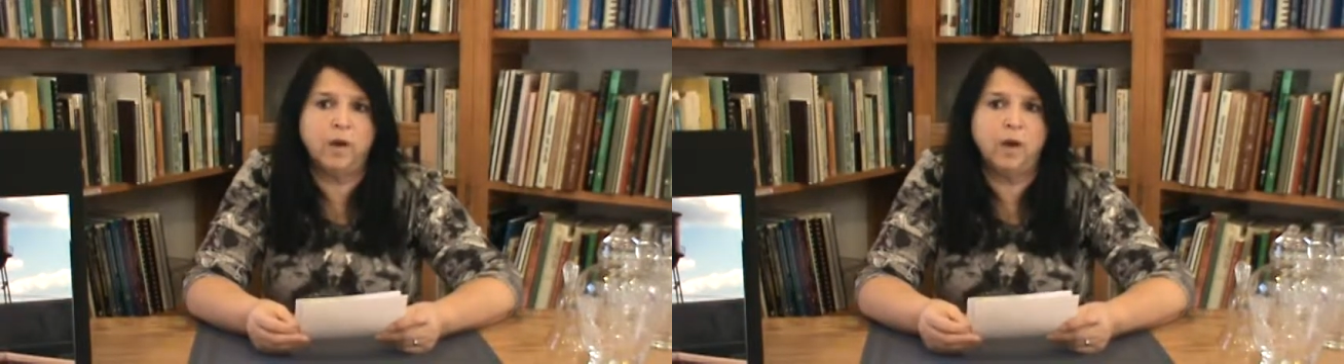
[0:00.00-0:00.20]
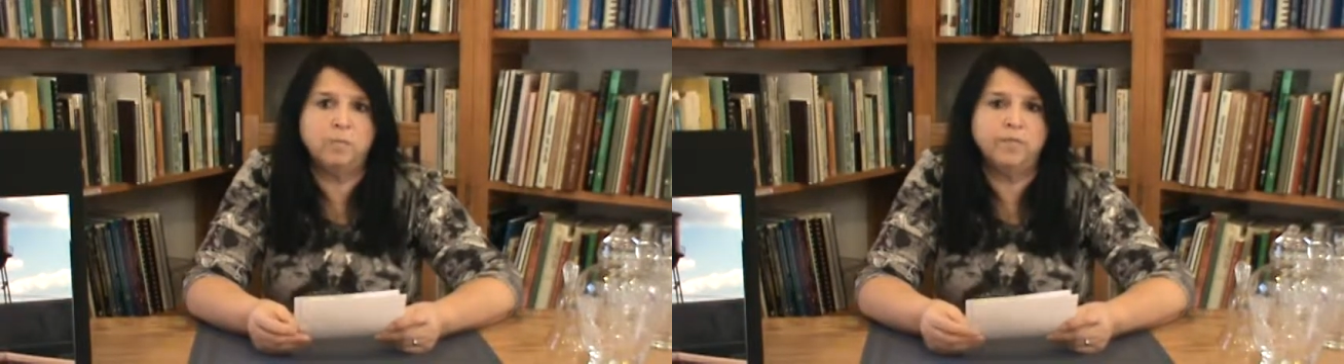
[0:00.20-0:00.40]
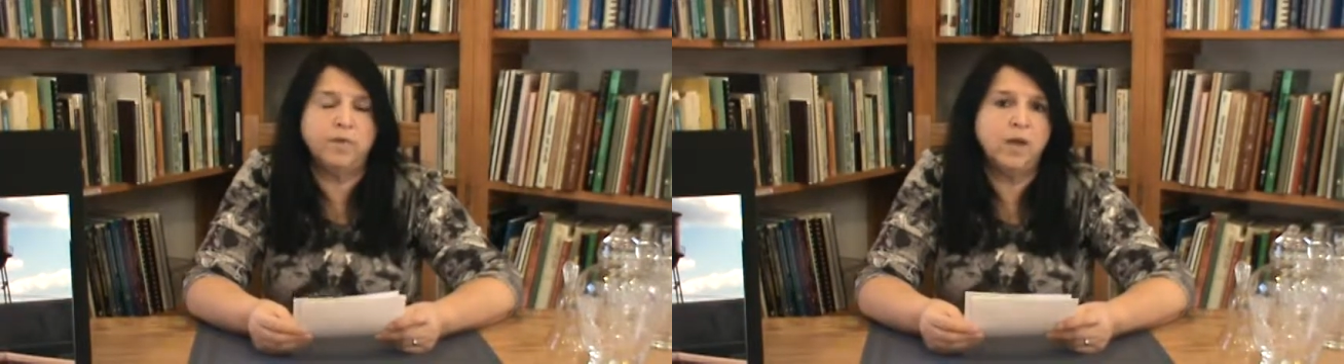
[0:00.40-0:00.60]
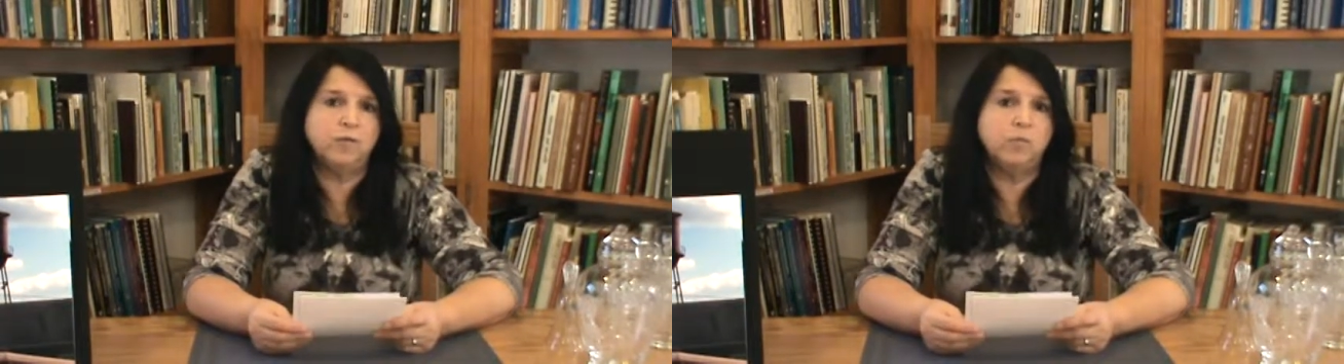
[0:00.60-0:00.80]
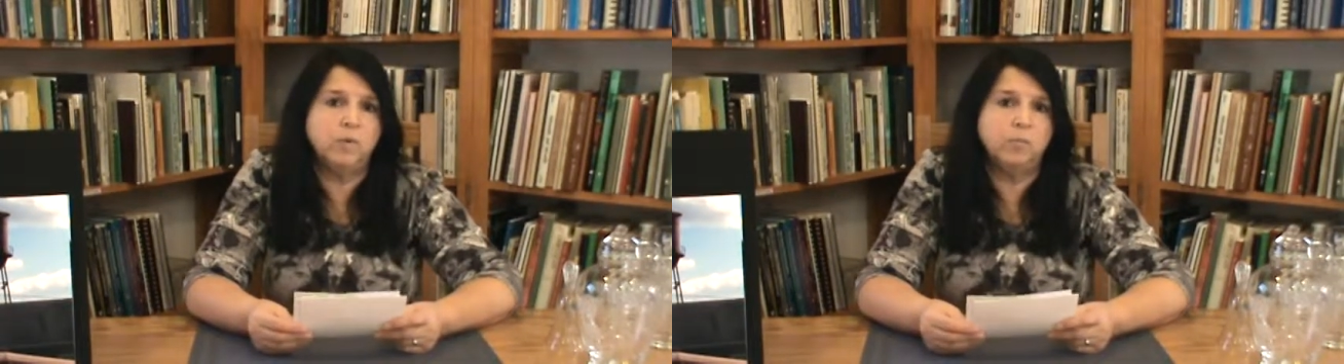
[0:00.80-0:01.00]
If they
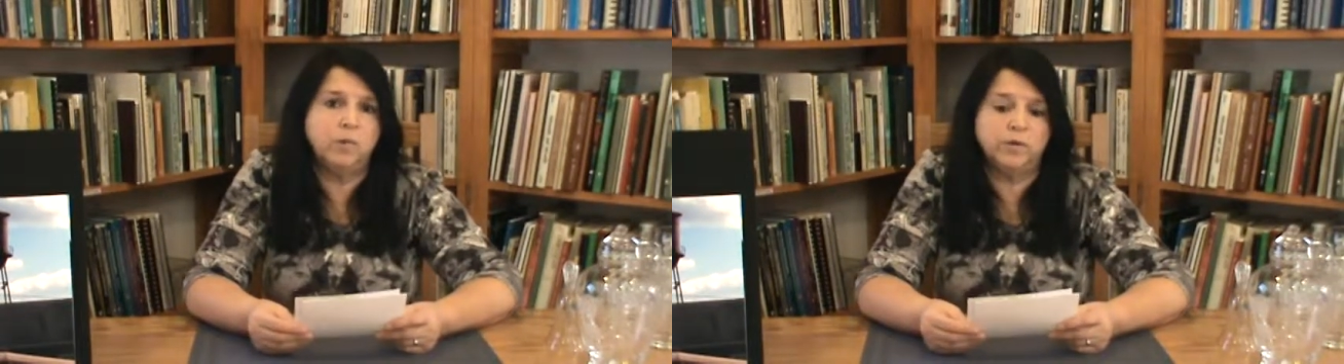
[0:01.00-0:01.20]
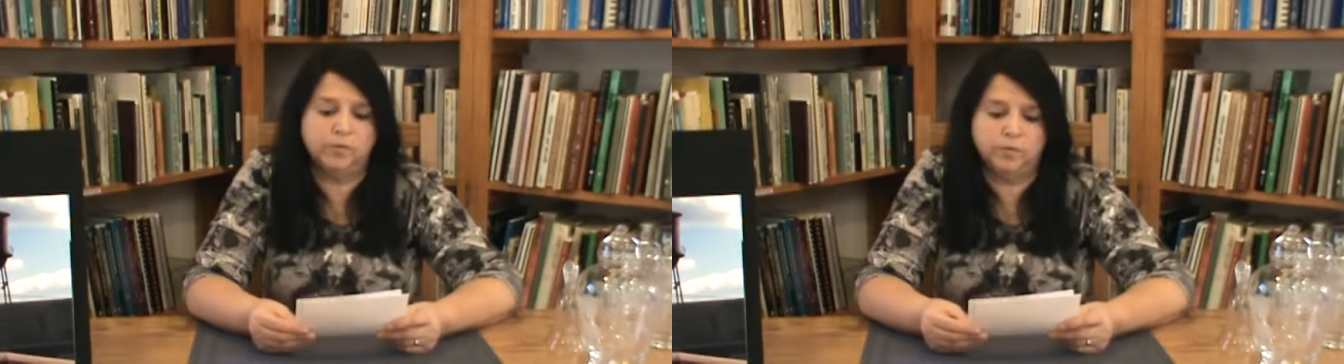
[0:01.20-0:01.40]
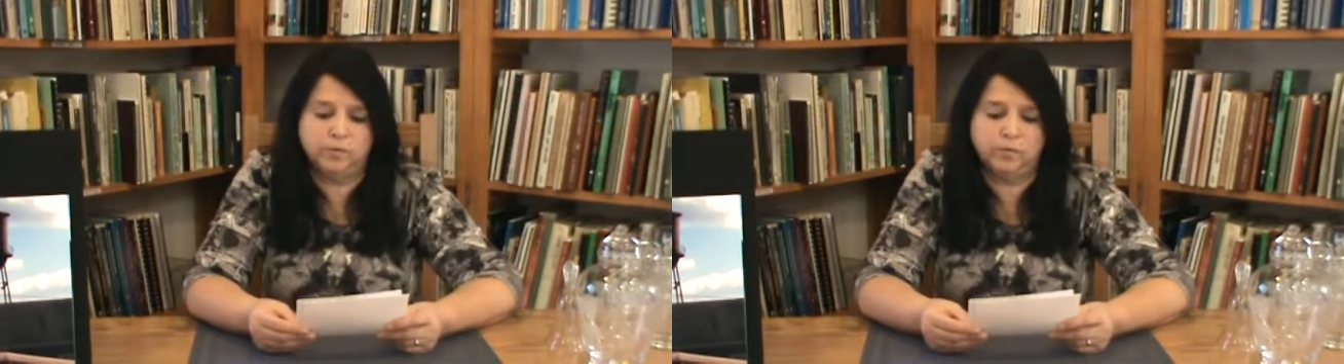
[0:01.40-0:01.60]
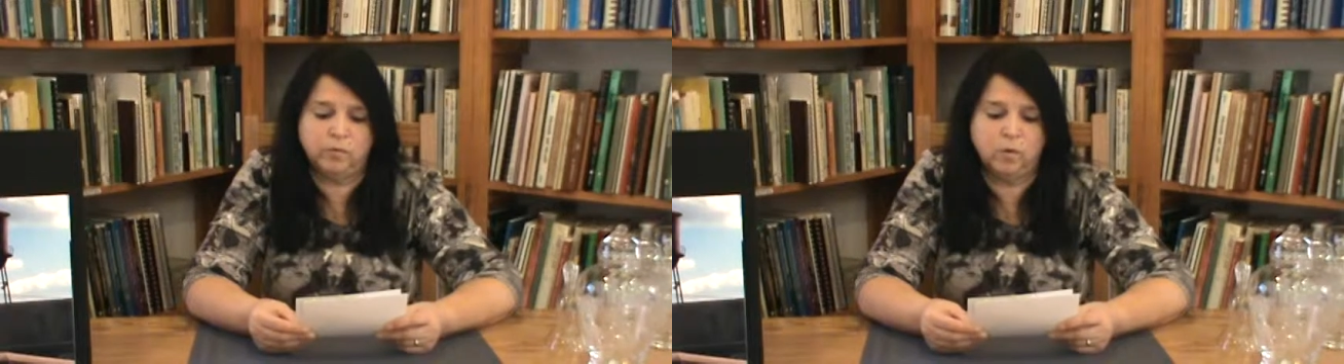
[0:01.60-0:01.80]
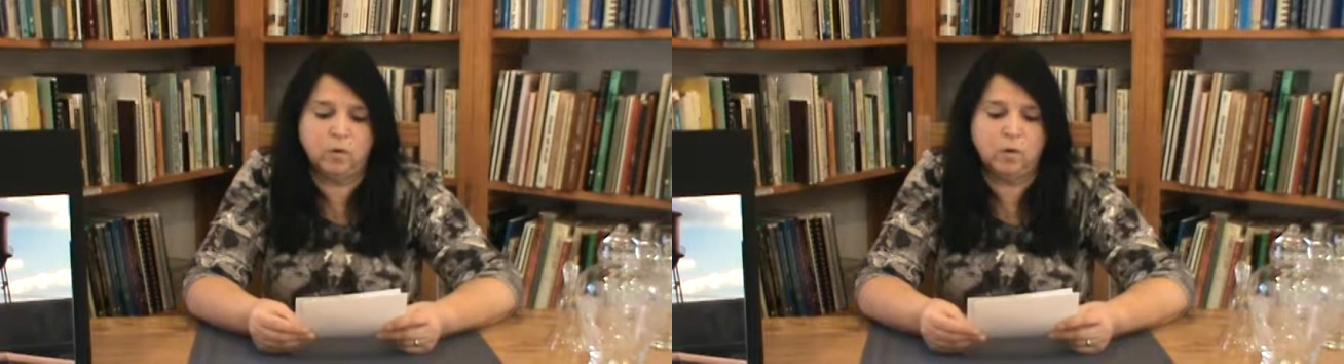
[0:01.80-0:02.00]
had too many blisters
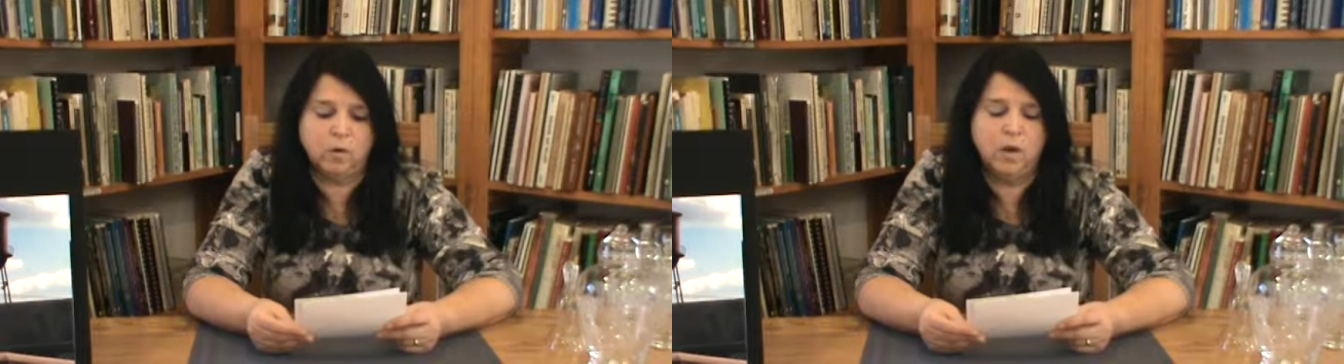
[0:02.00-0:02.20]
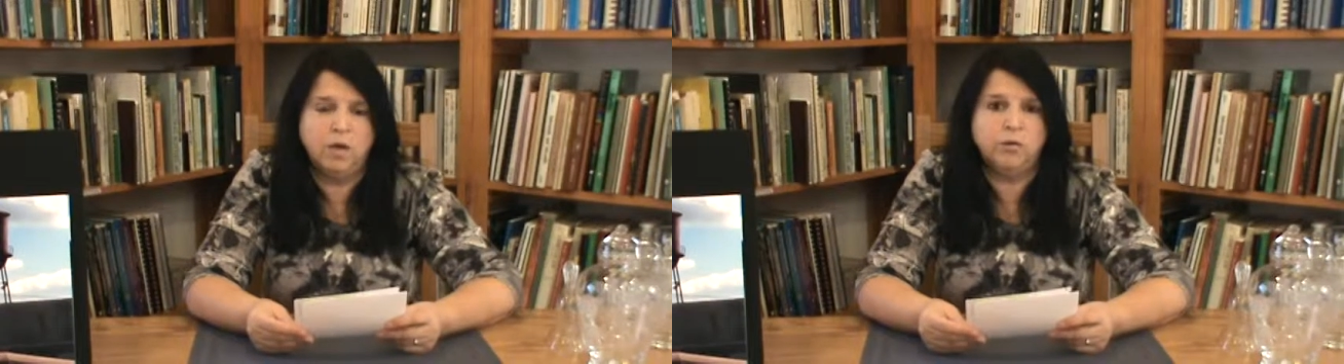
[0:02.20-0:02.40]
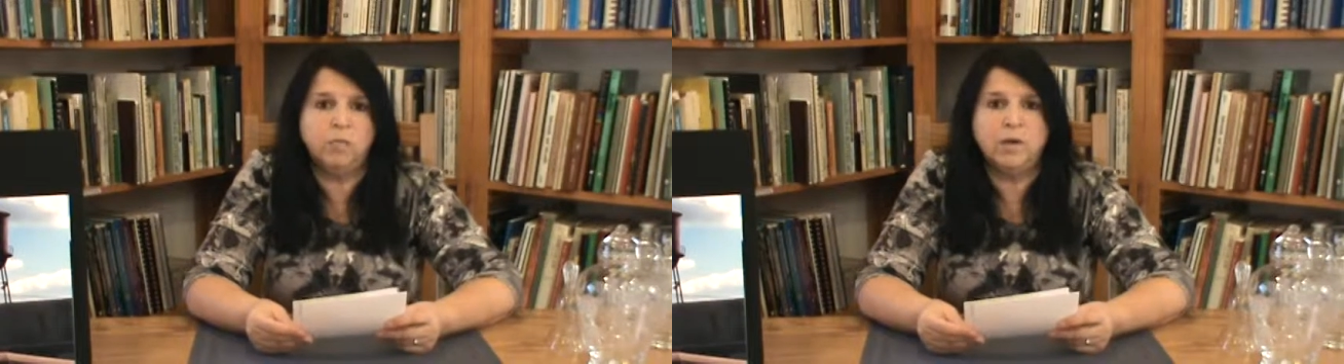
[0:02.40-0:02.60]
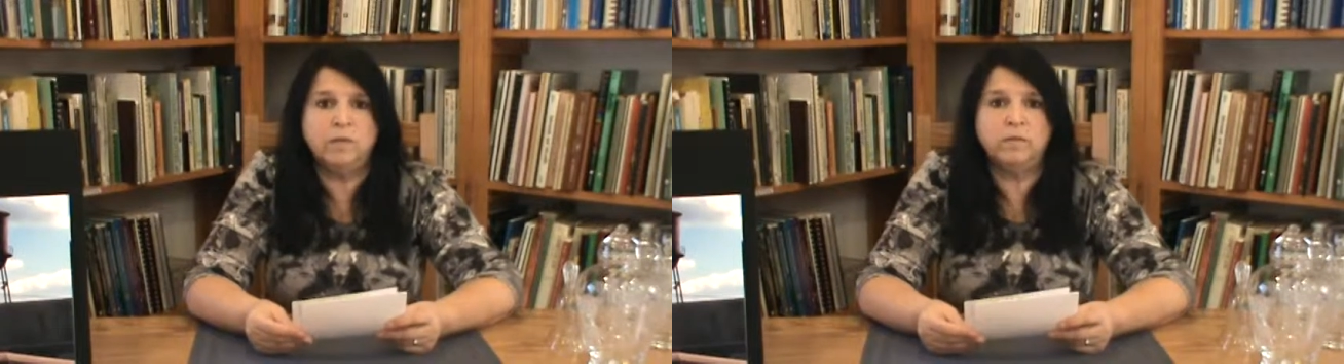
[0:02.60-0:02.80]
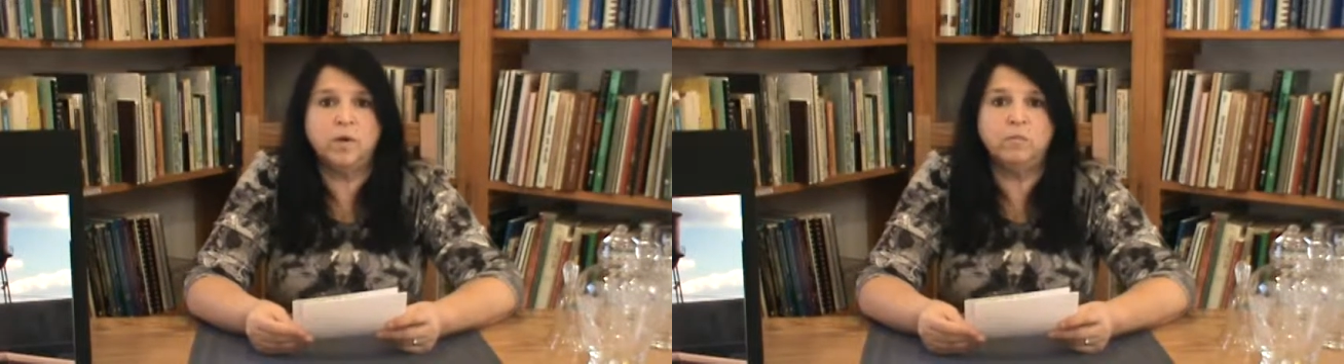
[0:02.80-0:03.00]
or too many
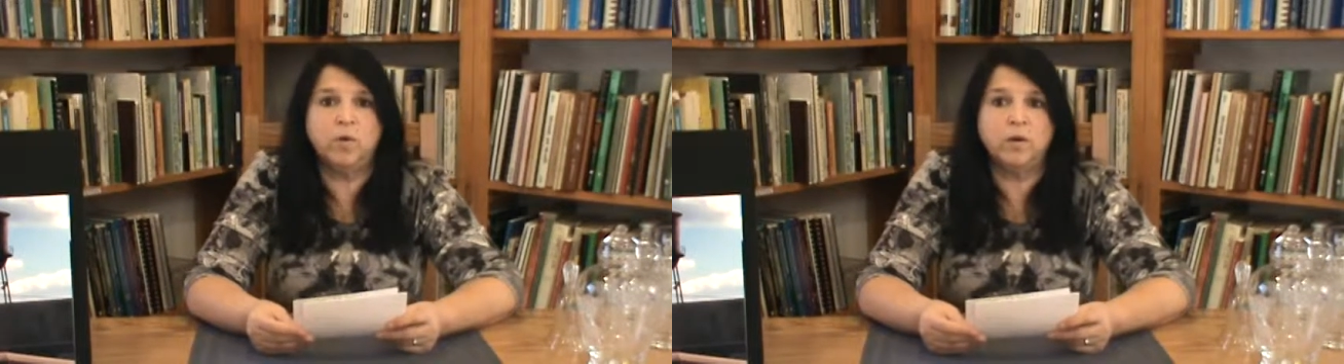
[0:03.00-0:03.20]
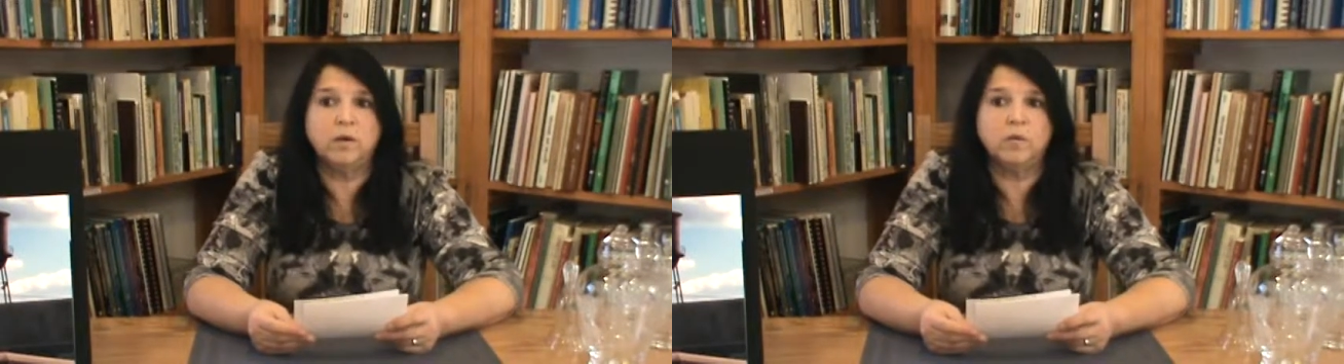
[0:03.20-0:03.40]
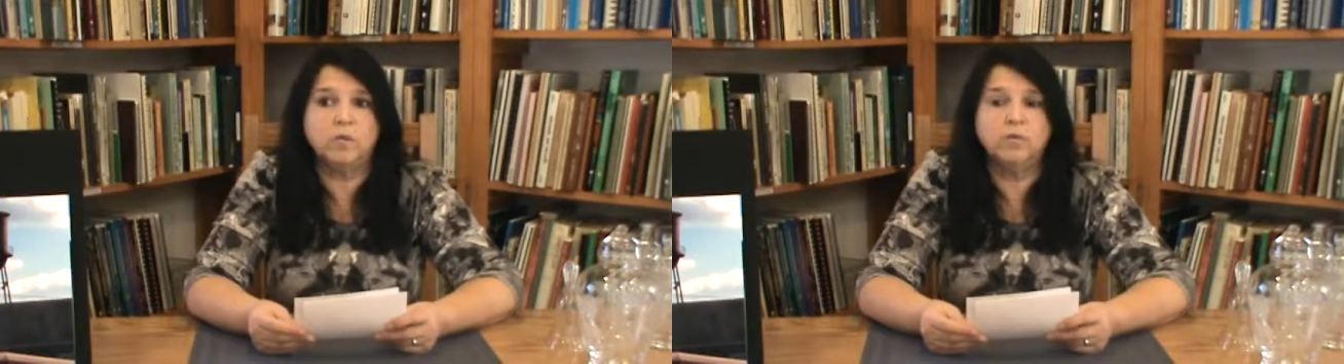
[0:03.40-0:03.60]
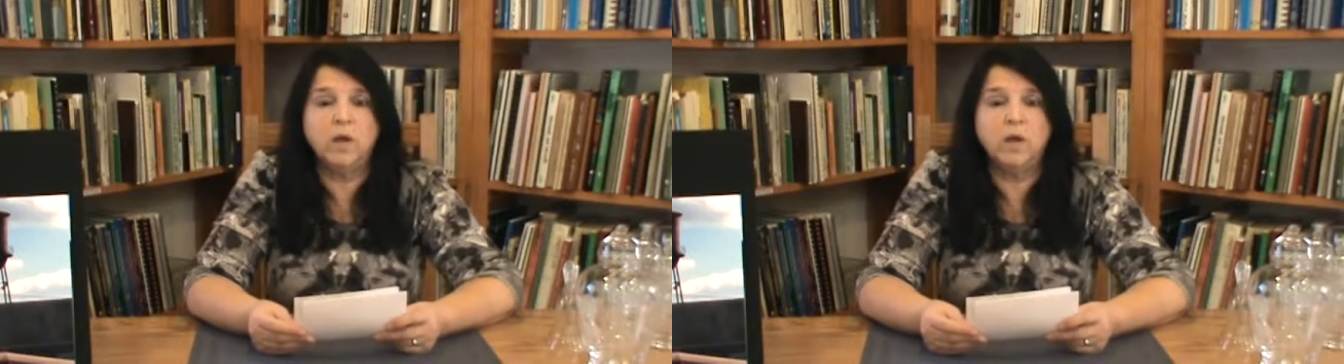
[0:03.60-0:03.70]
sand particles,